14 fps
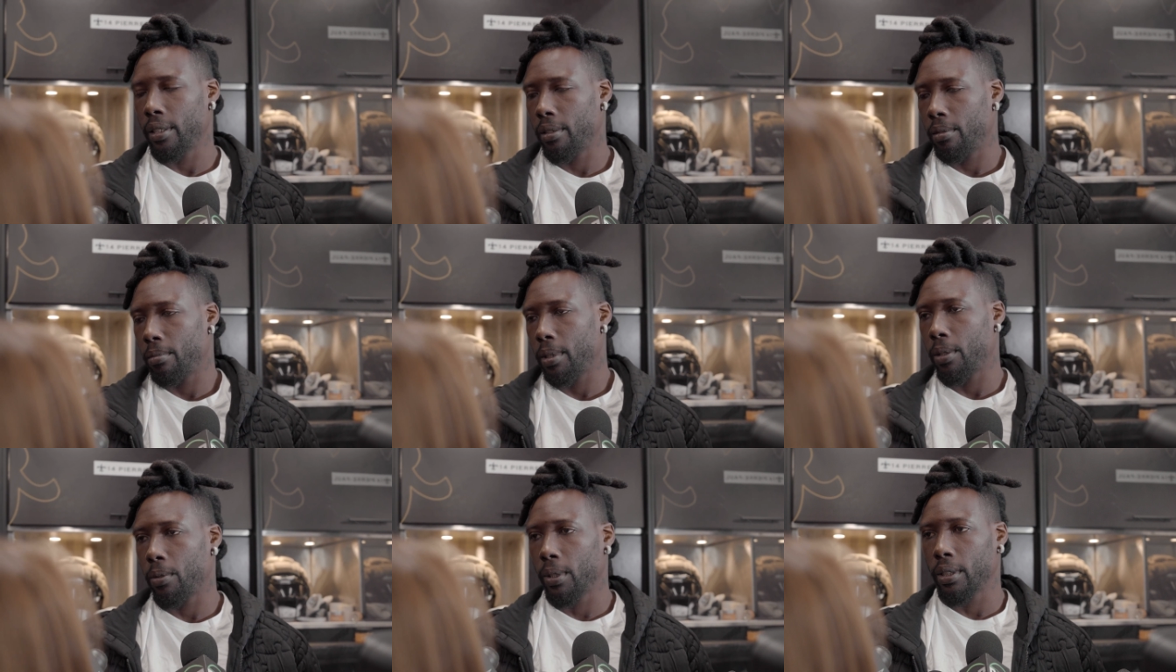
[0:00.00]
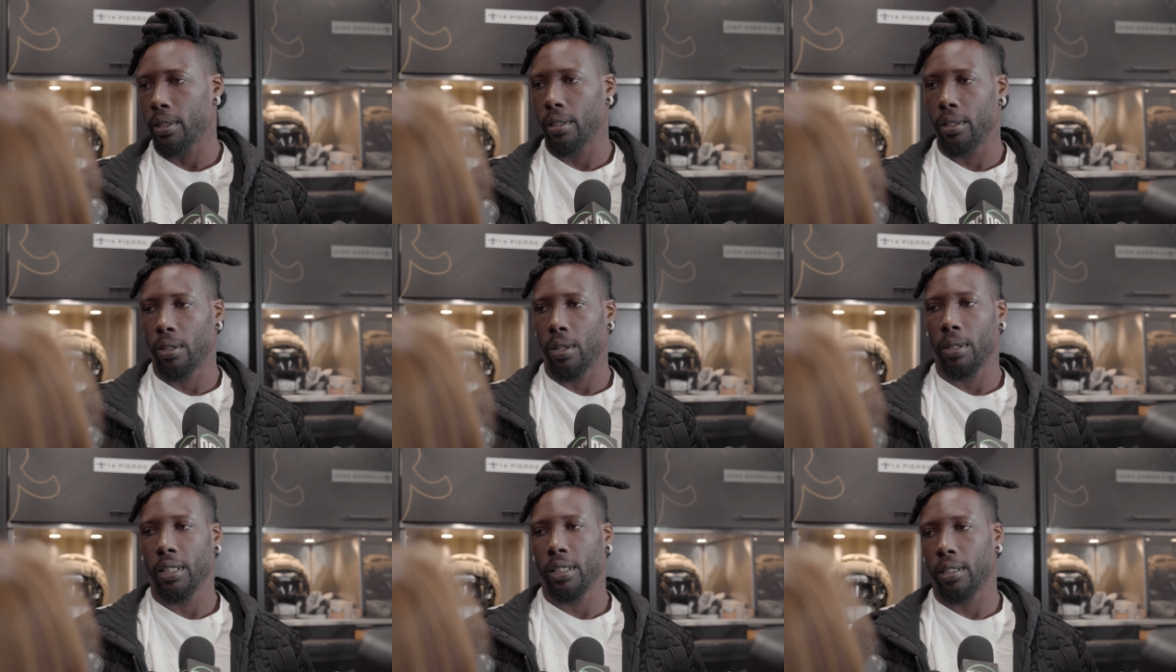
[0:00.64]

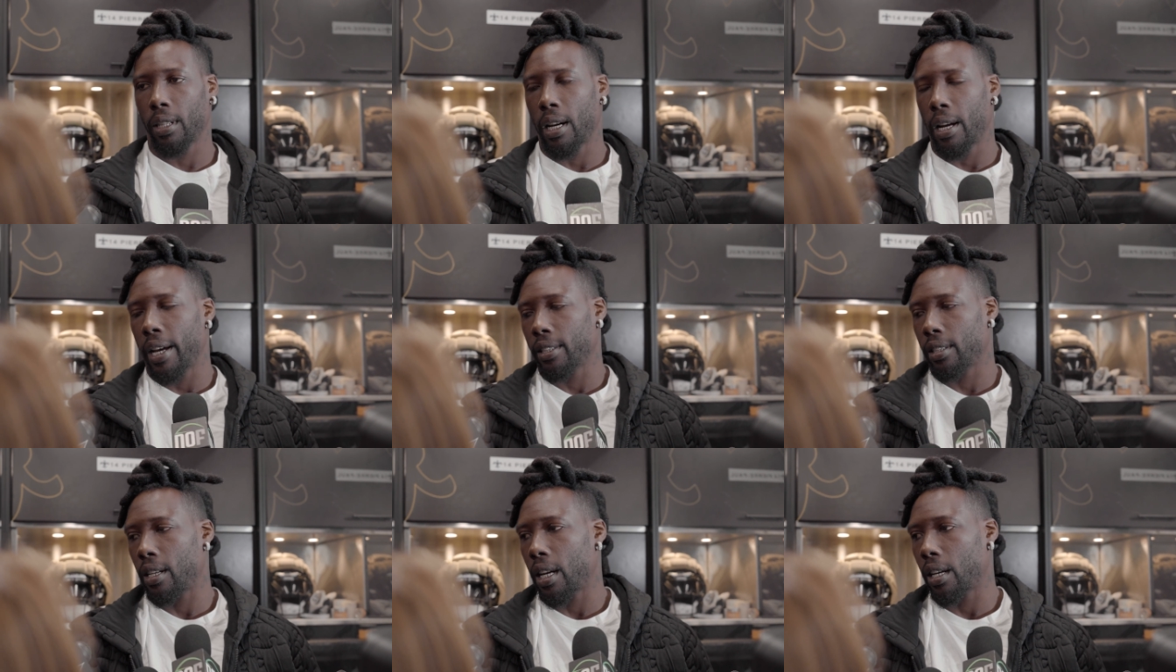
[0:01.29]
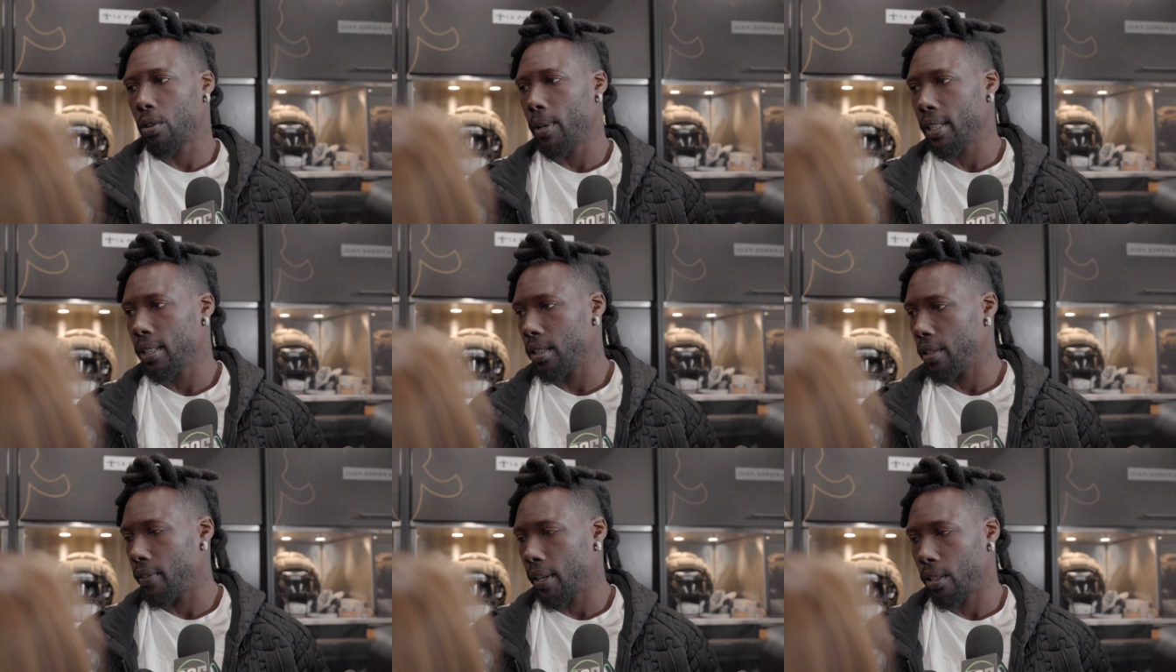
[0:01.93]
I ask a lot of
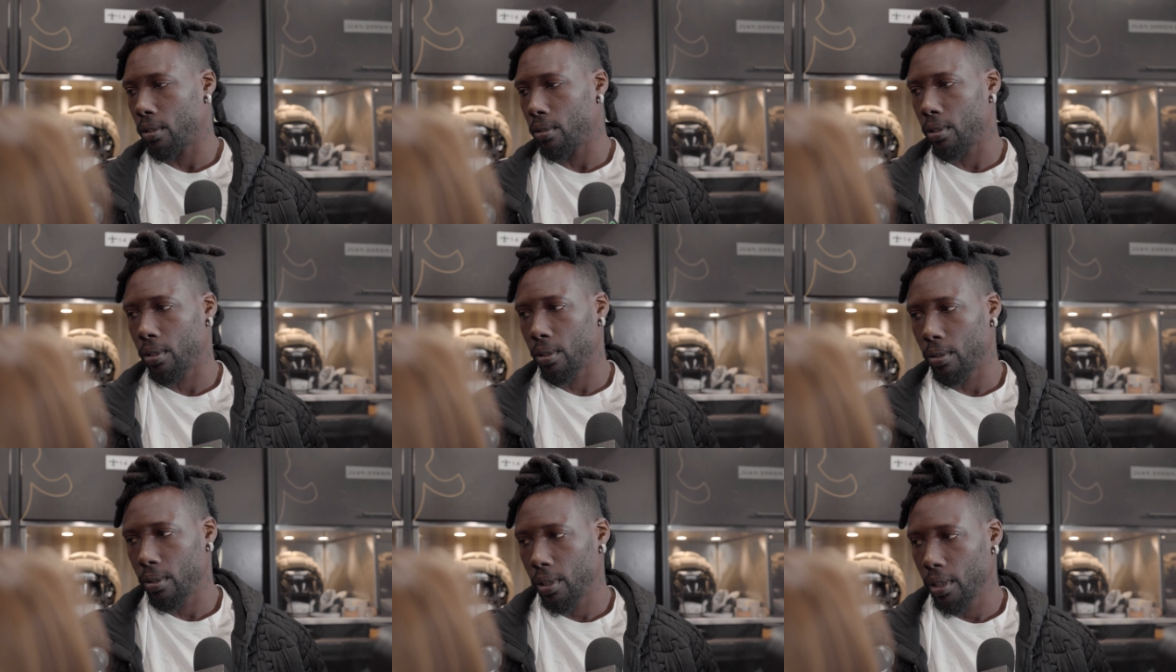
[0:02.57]
questions if I don't know